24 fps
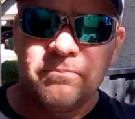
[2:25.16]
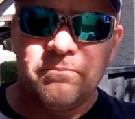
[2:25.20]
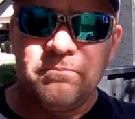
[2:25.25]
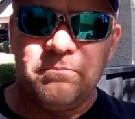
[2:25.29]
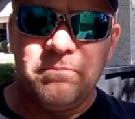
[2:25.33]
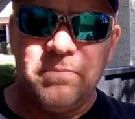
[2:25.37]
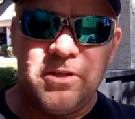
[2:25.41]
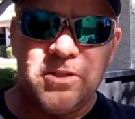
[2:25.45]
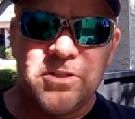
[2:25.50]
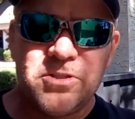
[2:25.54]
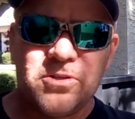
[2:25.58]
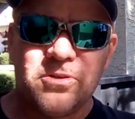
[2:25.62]

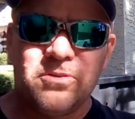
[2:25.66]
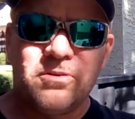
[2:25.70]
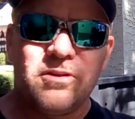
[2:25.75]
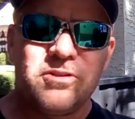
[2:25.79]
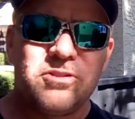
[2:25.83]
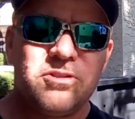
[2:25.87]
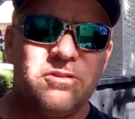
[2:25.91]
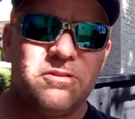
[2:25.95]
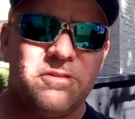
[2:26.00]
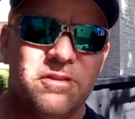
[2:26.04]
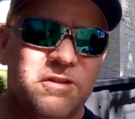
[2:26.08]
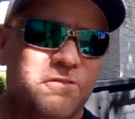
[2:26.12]
be sure that
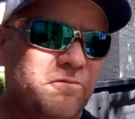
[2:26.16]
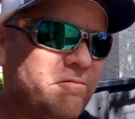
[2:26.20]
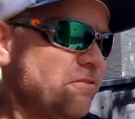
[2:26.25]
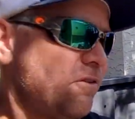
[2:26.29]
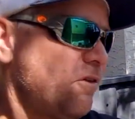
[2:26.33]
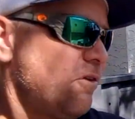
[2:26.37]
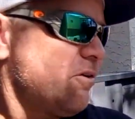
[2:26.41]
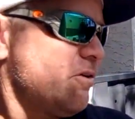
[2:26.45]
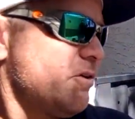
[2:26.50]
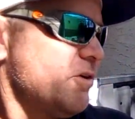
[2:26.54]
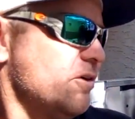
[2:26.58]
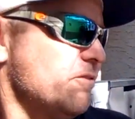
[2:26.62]
you think
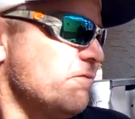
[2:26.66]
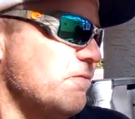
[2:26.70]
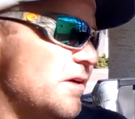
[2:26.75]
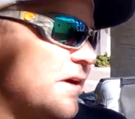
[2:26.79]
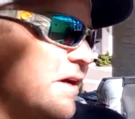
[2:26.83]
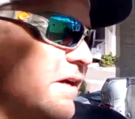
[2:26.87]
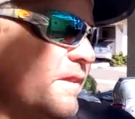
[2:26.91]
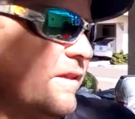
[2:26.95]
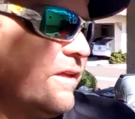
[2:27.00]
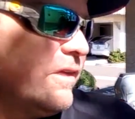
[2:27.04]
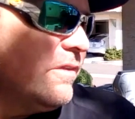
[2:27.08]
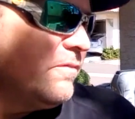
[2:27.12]
far enough
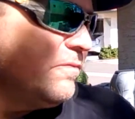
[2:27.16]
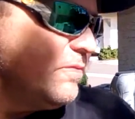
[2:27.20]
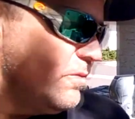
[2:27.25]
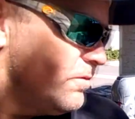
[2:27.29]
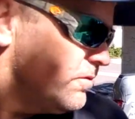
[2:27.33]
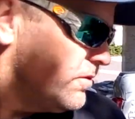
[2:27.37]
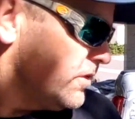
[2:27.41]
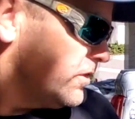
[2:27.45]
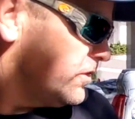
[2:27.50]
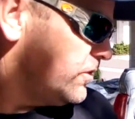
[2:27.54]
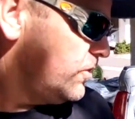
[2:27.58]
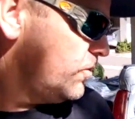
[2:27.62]
ahead that if you
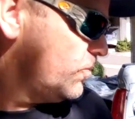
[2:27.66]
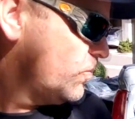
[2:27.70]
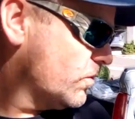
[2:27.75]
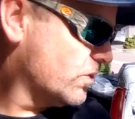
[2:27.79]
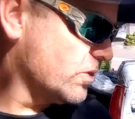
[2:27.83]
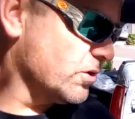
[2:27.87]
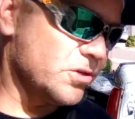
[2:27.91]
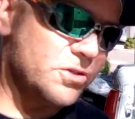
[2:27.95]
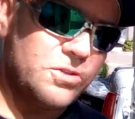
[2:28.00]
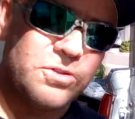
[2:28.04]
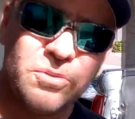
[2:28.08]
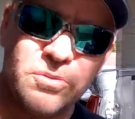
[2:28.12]
think you want
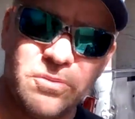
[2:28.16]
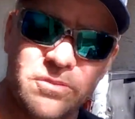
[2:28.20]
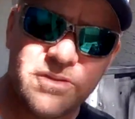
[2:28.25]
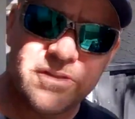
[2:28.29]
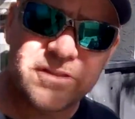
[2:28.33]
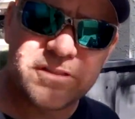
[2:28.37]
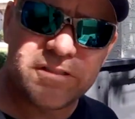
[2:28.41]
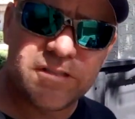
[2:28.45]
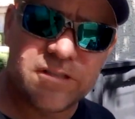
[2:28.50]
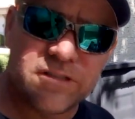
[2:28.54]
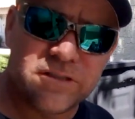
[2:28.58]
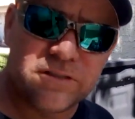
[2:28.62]
to do this
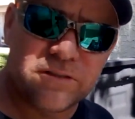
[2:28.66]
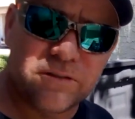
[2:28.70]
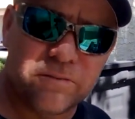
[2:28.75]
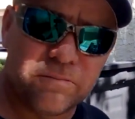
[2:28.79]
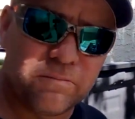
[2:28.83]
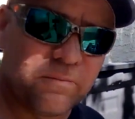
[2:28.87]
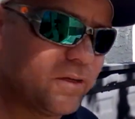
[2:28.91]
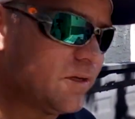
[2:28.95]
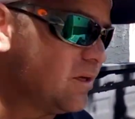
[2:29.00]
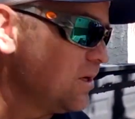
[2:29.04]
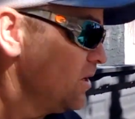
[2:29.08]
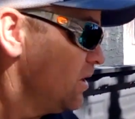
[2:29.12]
system
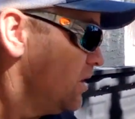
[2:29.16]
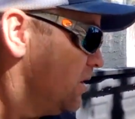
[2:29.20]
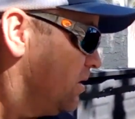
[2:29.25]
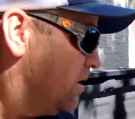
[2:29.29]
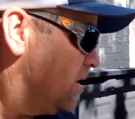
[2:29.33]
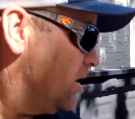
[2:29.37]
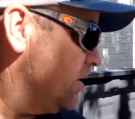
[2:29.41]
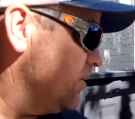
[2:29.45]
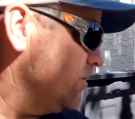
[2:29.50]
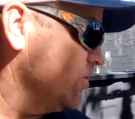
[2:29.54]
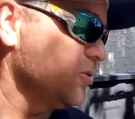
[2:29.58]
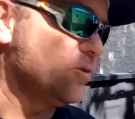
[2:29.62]

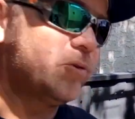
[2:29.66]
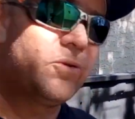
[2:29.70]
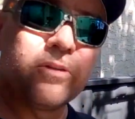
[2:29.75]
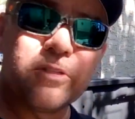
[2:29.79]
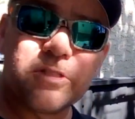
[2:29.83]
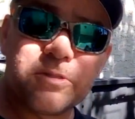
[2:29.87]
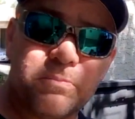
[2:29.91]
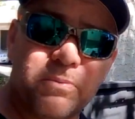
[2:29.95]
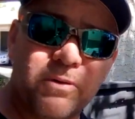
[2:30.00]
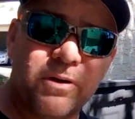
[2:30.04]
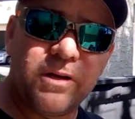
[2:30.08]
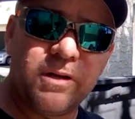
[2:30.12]
and you're doing a
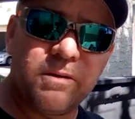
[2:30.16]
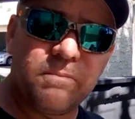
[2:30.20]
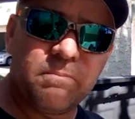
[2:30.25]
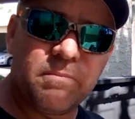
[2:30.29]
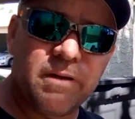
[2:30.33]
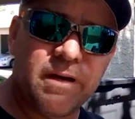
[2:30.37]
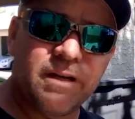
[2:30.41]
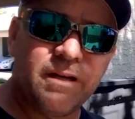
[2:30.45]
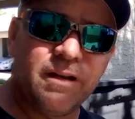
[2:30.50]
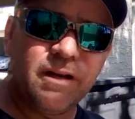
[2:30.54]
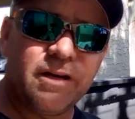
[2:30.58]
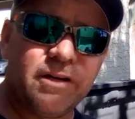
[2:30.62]
spray and
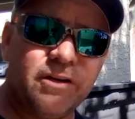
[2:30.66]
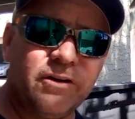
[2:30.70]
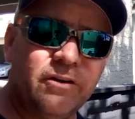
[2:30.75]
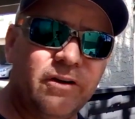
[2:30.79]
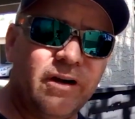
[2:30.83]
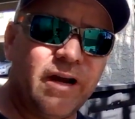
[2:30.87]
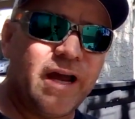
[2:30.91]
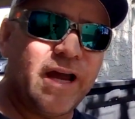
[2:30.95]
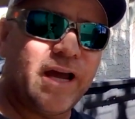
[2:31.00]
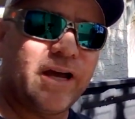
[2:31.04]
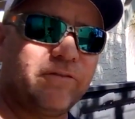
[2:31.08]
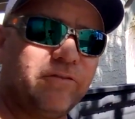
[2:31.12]
bed liner,
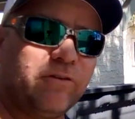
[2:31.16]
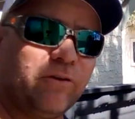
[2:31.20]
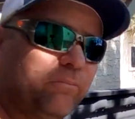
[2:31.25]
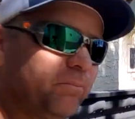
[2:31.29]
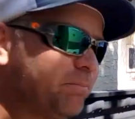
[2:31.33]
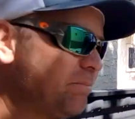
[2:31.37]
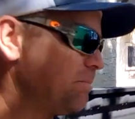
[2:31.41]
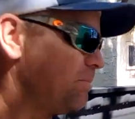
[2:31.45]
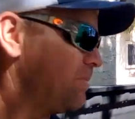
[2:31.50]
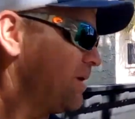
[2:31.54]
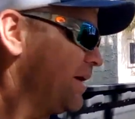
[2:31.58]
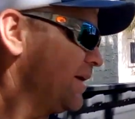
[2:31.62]
have your
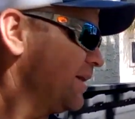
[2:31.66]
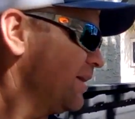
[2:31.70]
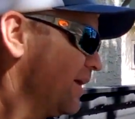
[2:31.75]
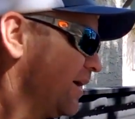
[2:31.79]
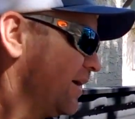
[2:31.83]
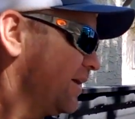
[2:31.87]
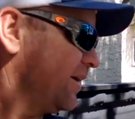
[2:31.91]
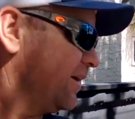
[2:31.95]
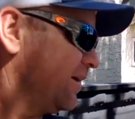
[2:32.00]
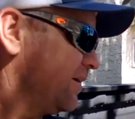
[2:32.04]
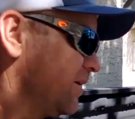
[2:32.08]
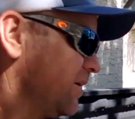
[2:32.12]
bed
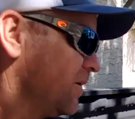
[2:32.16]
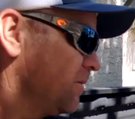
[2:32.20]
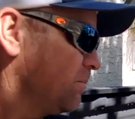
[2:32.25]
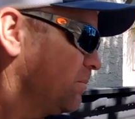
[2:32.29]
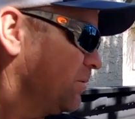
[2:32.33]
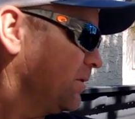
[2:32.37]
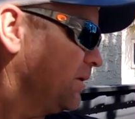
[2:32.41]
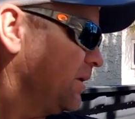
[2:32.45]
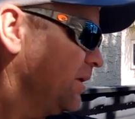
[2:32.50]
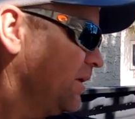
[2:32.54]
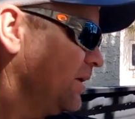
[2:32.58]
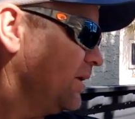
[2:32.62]
lining
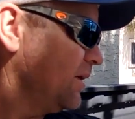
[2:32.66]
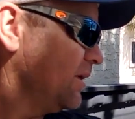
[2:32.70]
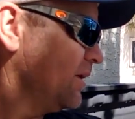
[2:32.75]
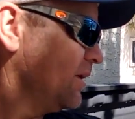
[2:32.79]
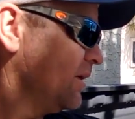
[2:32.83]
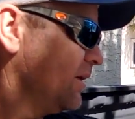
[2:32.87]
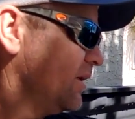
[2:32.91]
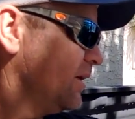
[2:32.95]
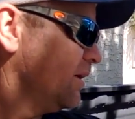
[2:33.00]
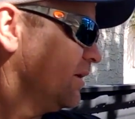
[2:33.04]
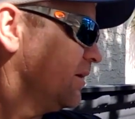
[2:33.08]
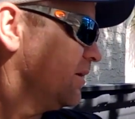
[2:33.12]
company
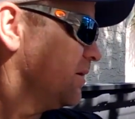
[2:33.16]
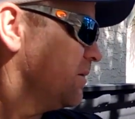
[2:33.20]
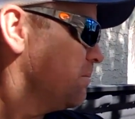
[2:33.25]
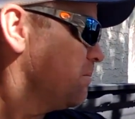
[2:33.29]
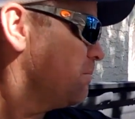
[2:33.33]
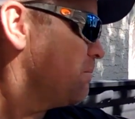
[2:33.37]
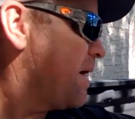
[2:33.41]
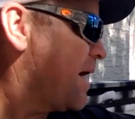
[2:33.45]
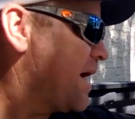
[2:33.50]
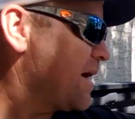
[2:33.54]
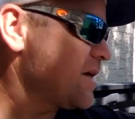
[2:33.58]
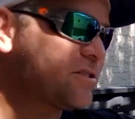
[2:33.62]

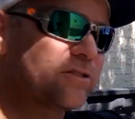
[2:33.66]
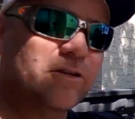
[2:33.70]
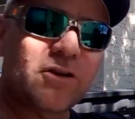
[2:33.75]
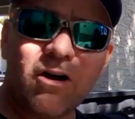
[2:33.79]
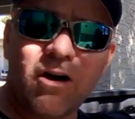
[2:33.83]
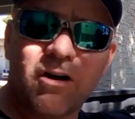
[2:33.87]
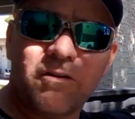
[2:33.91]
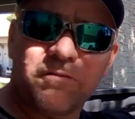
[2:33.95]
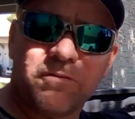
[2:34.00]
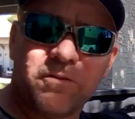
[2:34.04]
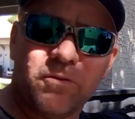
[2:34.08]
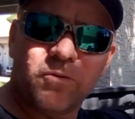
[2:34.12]
mask
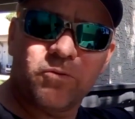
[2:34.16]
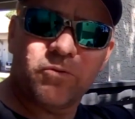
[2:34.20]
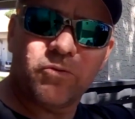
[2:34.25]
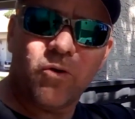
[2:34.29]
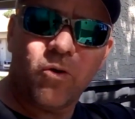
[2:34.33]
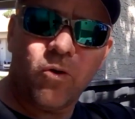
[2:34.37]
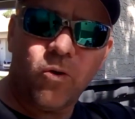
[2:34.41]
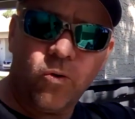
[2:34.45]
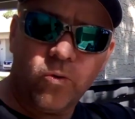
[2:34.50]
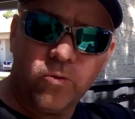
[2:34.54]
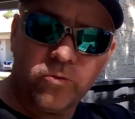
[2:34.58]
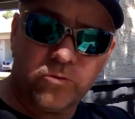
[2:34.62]
off those
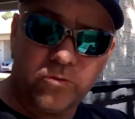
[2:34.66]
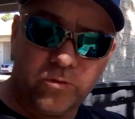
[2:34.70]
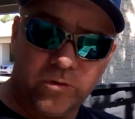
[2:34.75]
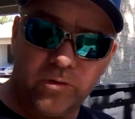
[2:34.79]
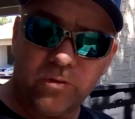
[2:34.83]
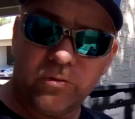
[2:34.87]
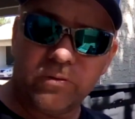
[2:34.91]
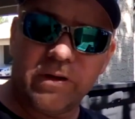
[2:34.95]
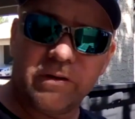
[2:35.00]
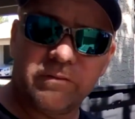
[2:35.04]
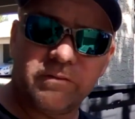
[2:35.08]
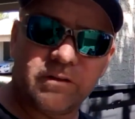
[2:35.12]
holes so you
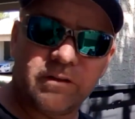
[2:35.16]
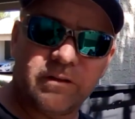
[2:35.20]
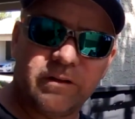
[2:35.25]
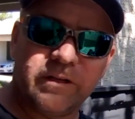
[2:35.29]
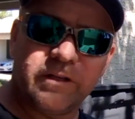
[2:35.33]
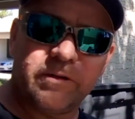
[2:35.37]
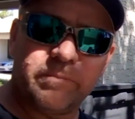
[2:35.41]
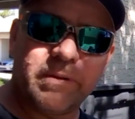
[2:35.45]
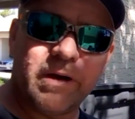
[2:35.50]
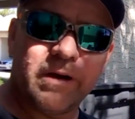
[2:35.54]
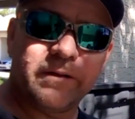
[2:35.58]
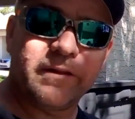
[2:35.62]
don't have to clean
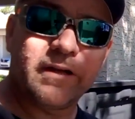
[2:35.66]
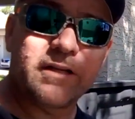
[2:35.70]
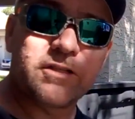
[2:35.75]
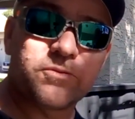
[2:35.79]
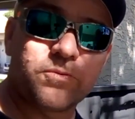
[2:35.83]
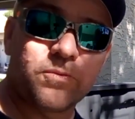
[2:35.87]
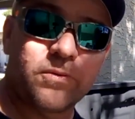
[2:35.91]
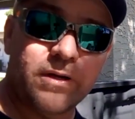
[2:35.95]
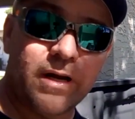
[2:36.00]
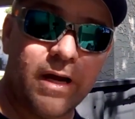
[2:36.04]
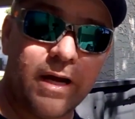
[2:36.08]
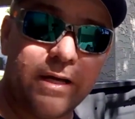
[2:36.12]
them out. That's
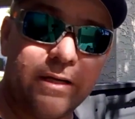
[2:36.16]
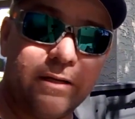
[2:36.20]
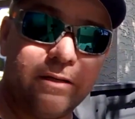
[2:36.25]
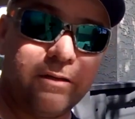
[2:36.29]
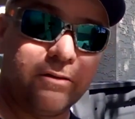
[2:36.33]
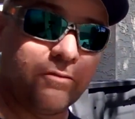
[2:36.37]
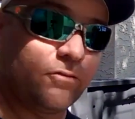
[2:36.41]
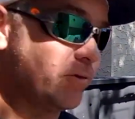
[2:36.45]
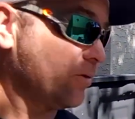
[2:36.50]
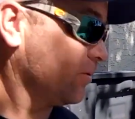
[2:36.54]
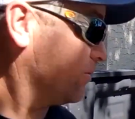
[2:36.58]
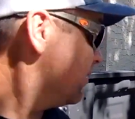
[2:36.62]
what I
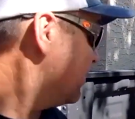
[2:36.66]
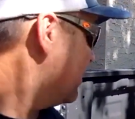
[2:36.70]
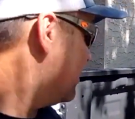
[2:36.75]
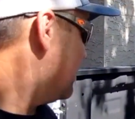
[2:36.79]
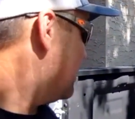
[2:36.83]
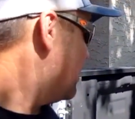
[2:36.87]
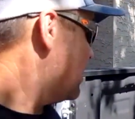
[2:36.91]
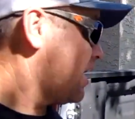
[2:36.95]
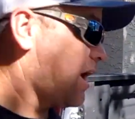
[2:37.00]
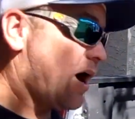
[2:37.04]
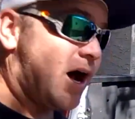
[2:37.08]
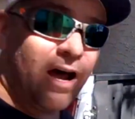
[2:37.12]
did, so
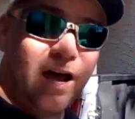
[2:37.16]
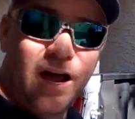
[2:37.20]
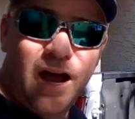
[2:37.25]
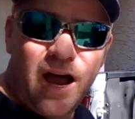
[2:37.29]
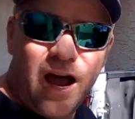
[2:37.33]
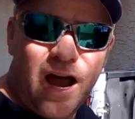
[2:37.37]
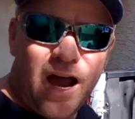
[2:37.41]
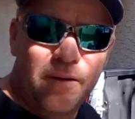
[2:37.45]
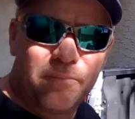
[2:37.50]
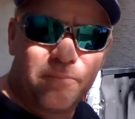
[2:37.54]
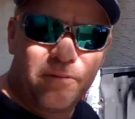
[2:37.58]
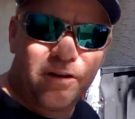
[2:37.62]

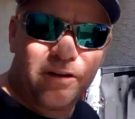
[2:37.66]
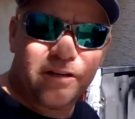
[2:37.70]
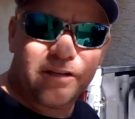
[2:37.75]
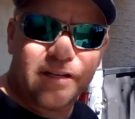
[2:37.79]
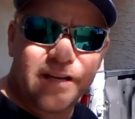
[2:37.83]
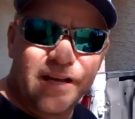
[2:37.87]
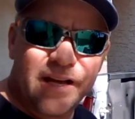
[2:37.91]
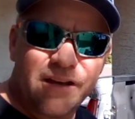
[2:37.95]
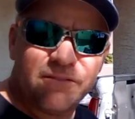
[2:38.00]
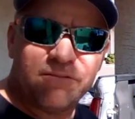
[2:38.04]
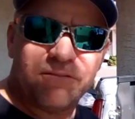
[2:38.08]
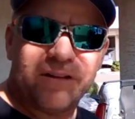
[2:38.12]
I'm not going
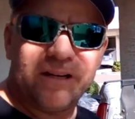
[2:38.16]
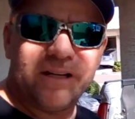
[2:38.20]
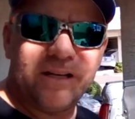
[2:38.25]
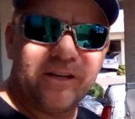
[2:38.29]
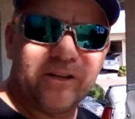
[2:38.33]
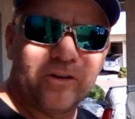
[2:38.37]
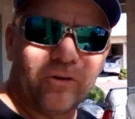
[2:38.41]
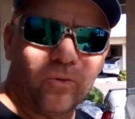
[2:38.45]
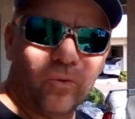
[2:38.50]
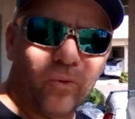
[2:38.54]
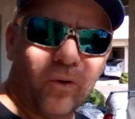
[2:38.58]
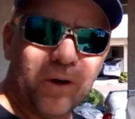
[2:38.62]
to have any
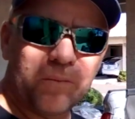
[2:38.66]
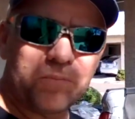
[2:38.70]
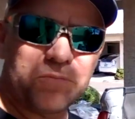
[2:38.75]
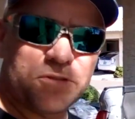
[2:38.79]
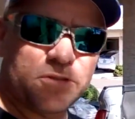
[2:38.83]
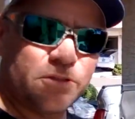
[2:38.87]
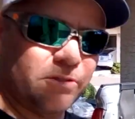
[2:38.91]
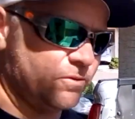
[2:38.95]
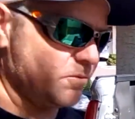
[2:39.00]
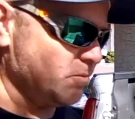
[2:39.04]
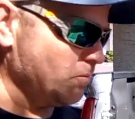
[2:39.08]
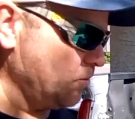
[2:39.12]

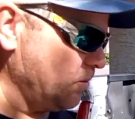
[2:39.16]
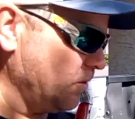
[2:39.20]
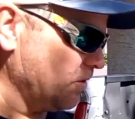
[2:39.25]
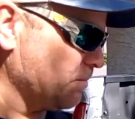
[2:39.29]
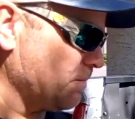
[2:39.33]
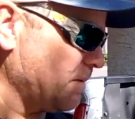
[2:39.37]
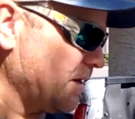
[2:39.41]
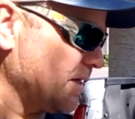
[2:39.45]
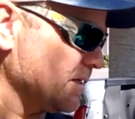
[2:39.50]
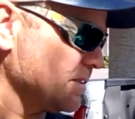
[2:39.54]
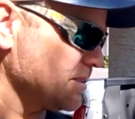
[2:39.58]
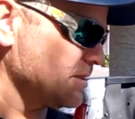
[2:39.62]
interruption with
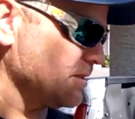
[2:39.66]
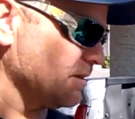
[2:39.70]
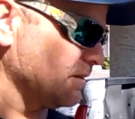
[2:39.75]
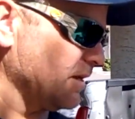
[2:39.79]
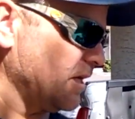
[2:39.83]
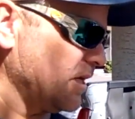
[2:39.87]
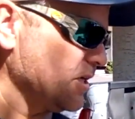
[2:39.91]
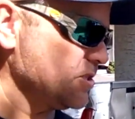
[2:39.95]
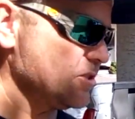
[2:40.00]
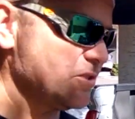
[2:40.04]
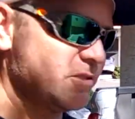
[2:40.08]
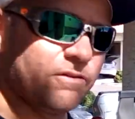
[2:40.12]
my
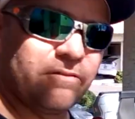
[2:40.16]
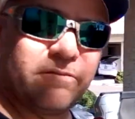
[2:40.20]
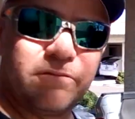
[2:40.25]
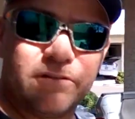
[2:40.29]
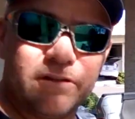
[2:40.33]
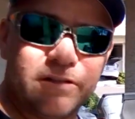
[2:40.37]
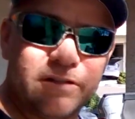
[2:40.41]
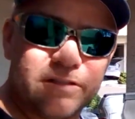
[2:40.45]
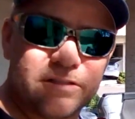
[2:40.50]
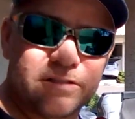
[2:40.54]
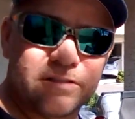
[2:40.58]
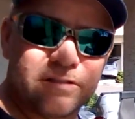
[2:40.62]
installation of
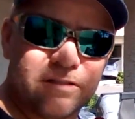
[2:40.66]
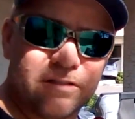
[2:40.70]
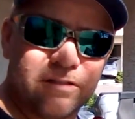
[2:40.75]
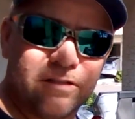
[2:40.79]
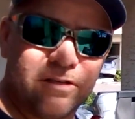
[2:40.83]
this